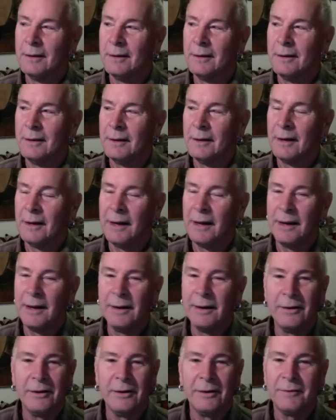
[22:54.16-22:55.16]
I don't
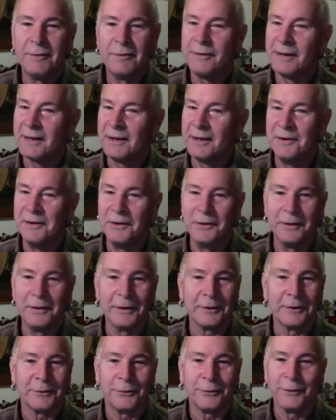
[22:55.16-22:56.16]
know if I can do
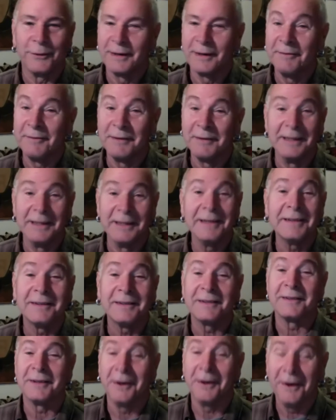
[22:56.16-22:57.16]
this for a living. This
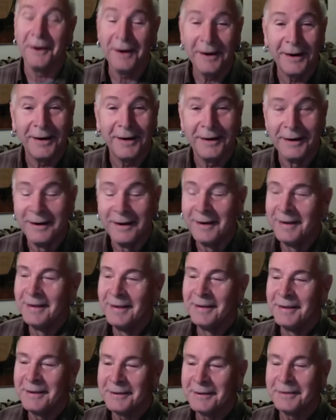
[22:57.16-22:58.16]
is hard.
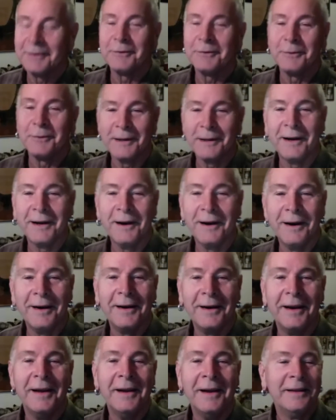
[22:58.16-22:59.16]
This is really hard.
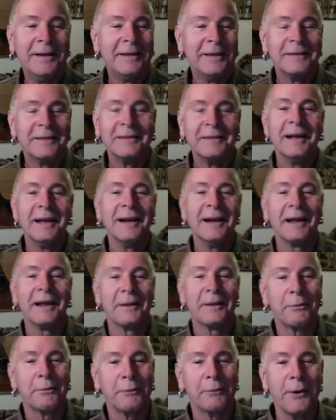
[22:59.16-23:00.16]
Right? This is not
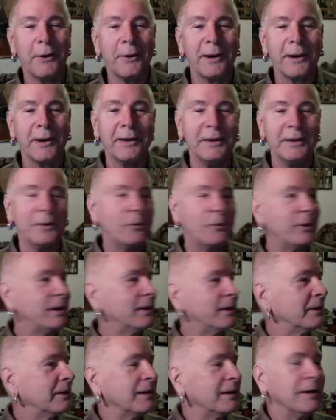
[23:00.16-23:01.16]
throwing on the
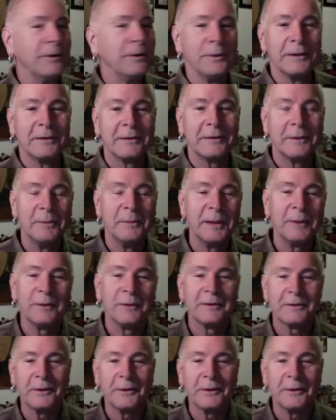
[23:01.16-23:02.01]
wheel, which to me was so